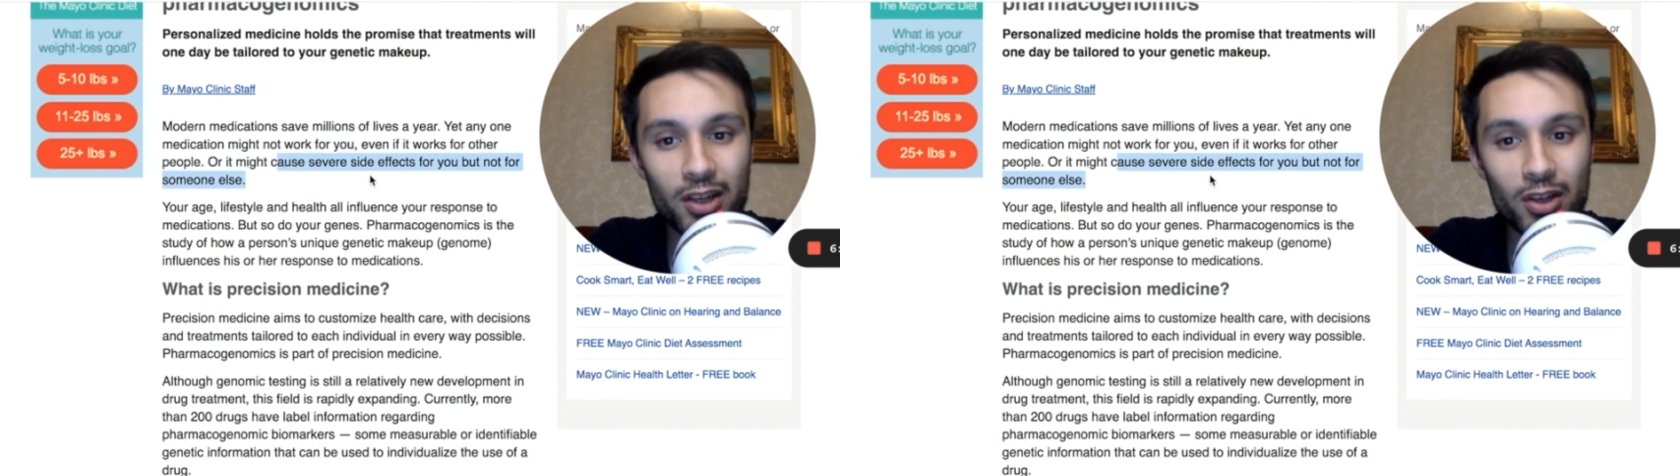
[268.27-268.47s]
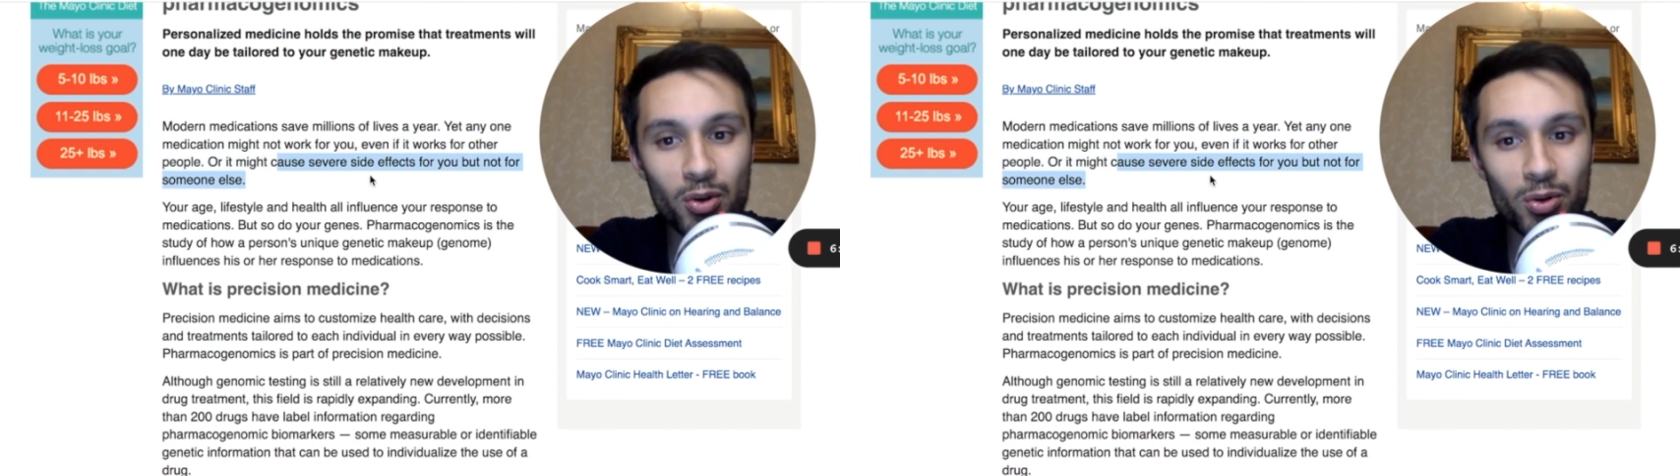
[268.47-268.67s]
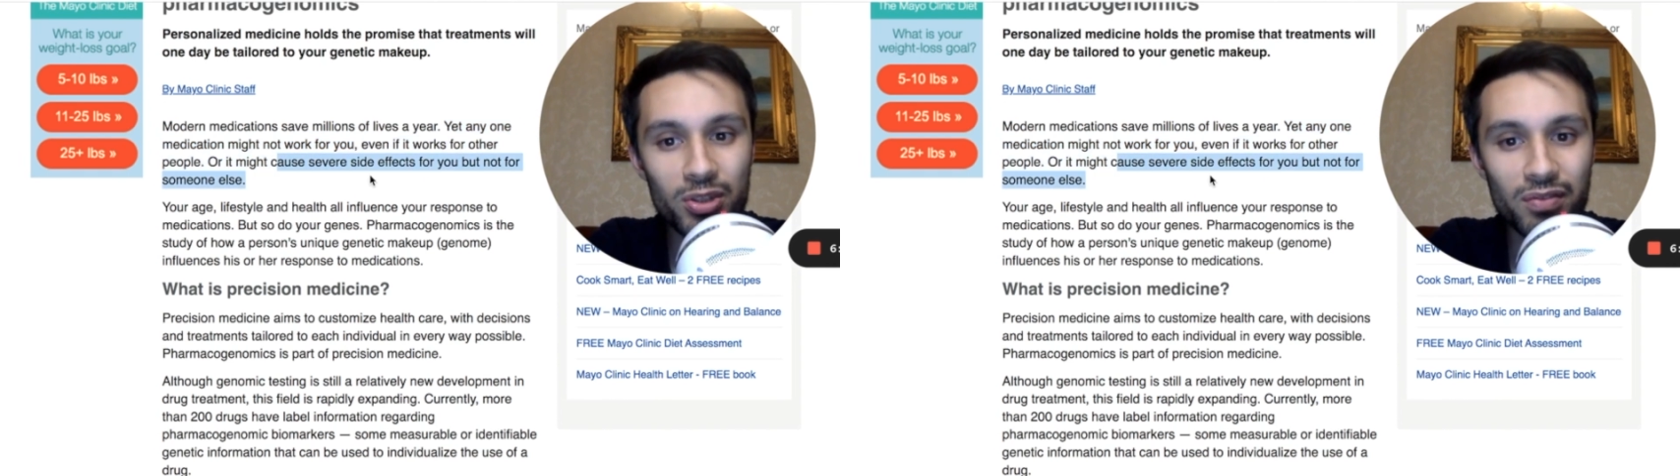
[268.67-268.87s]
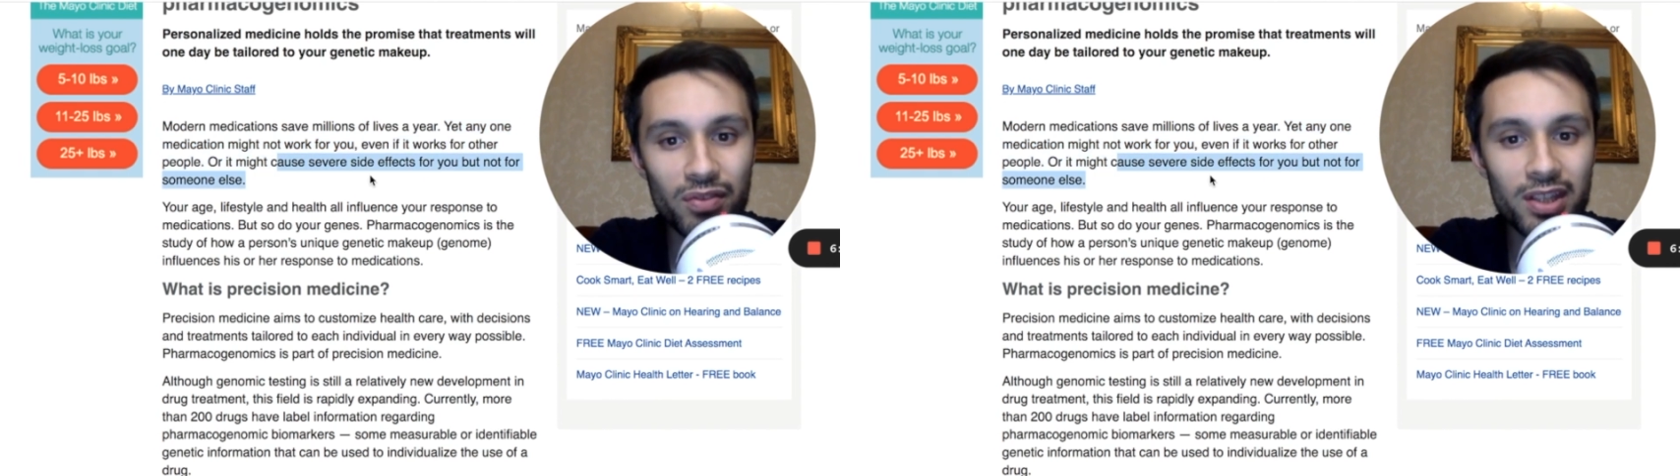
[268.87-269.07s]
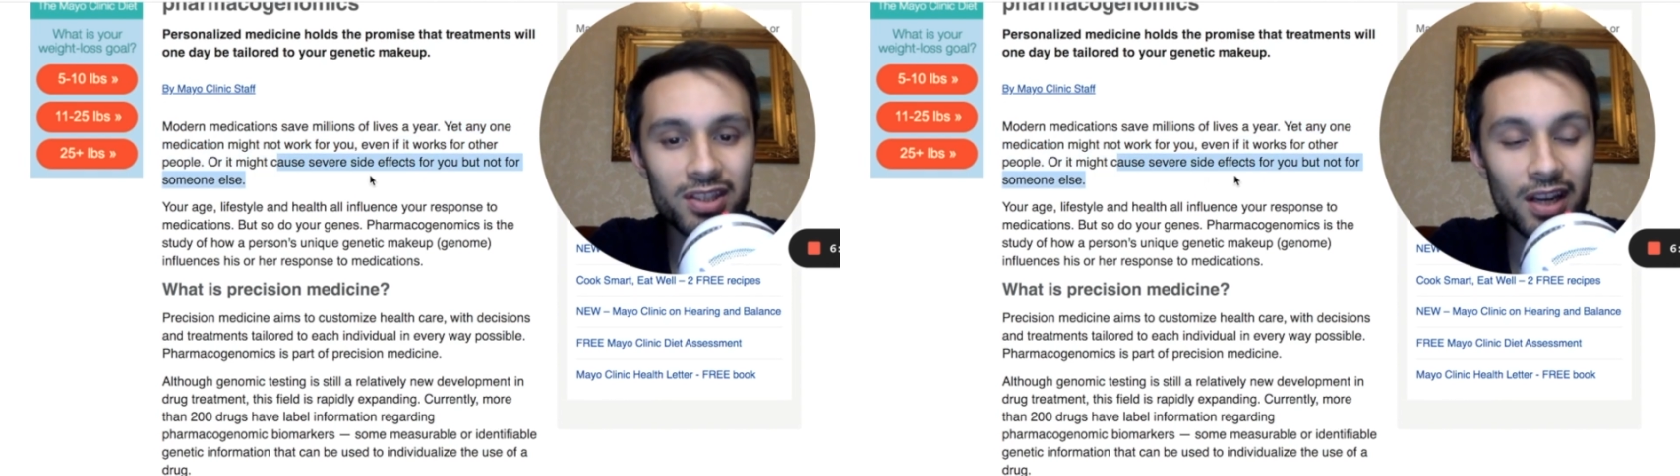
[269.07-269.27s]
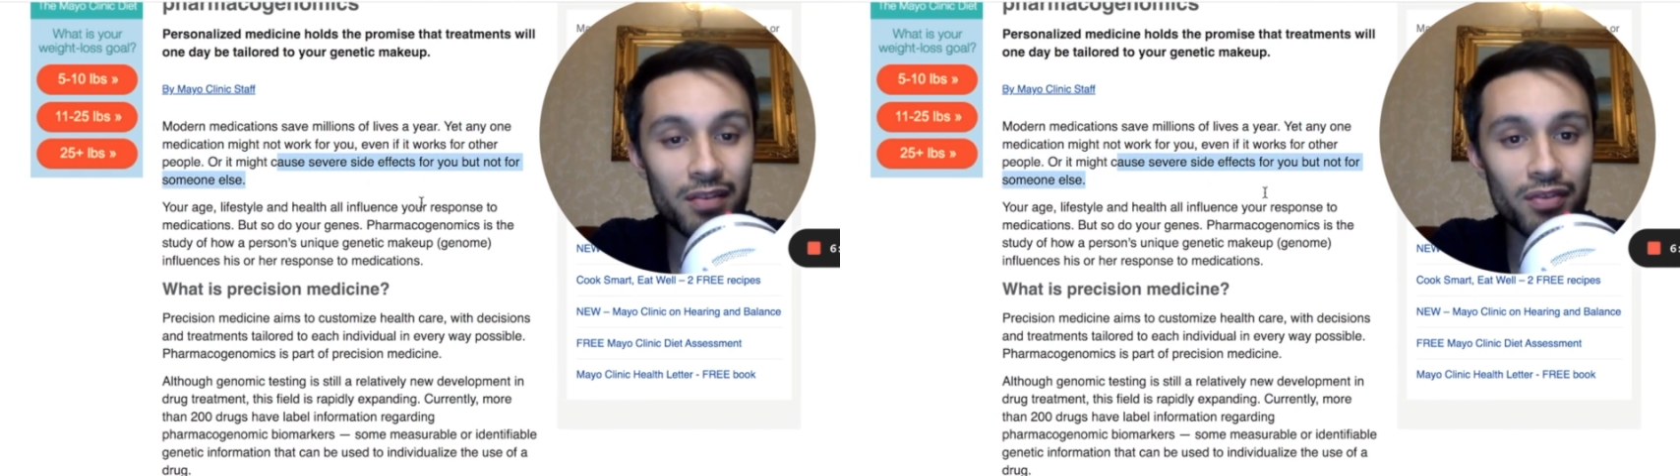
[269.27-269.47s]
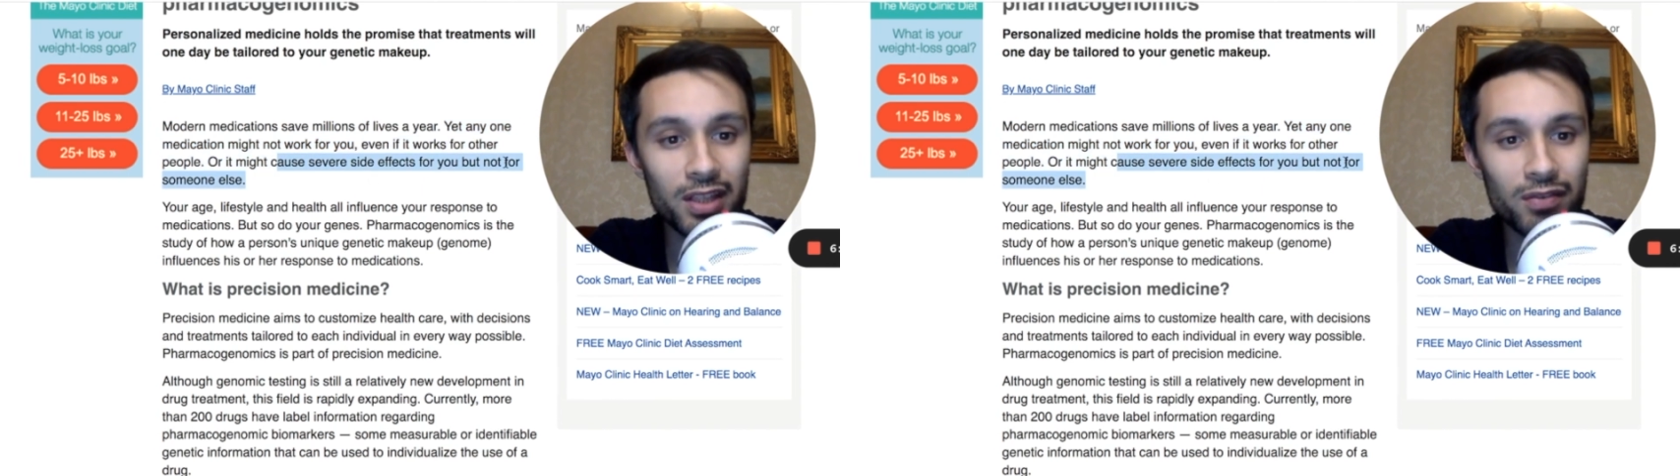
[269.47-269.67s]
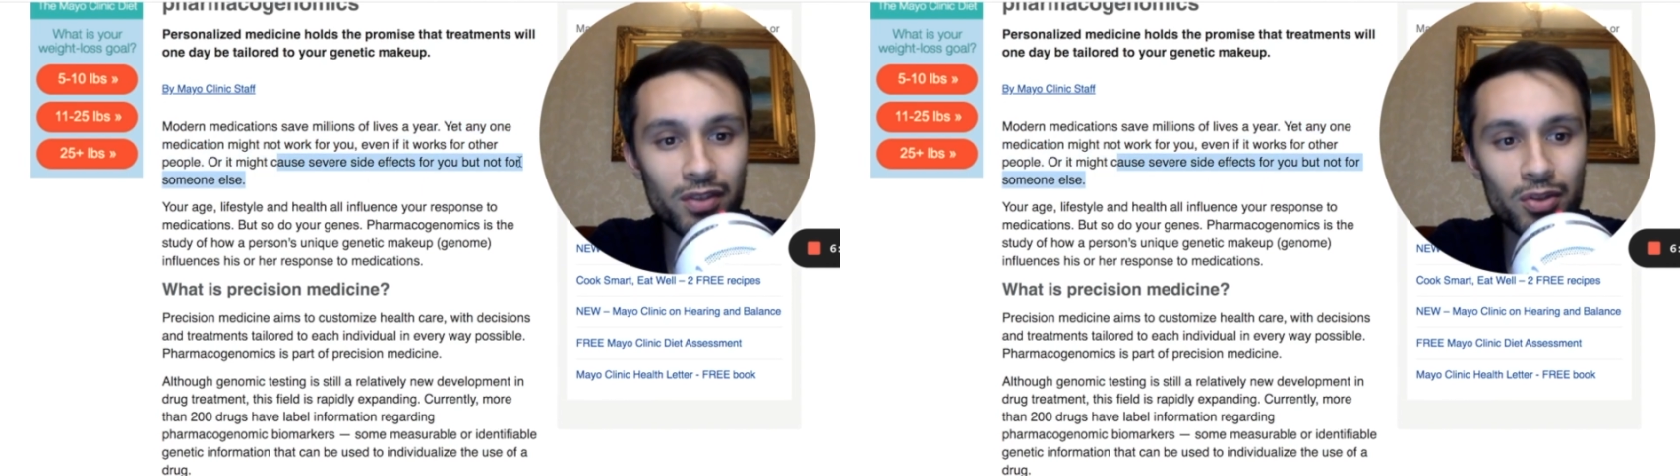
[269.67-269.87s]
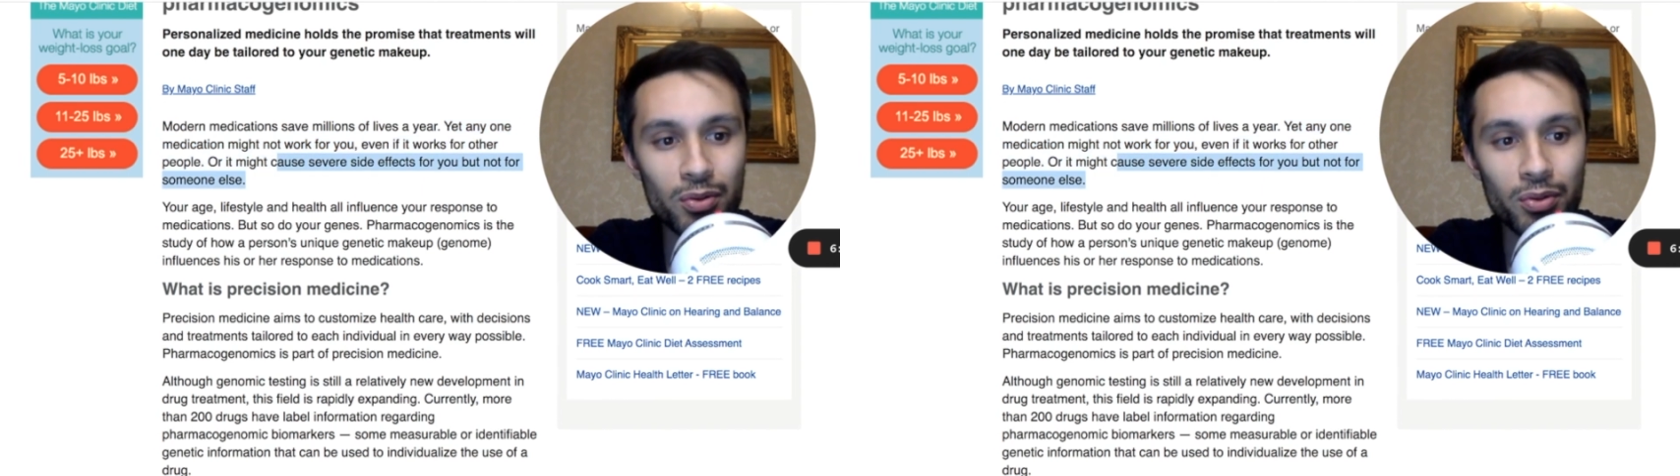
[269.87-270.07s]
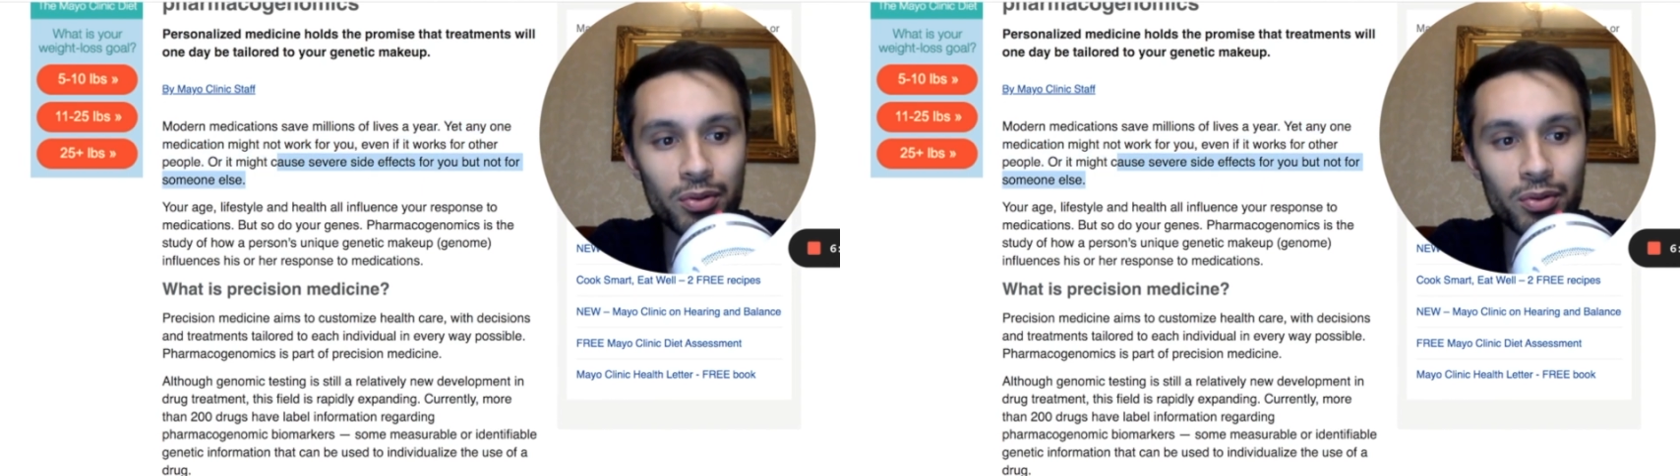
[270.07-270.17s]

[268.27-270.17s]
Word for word: it could cause severe side effects for you.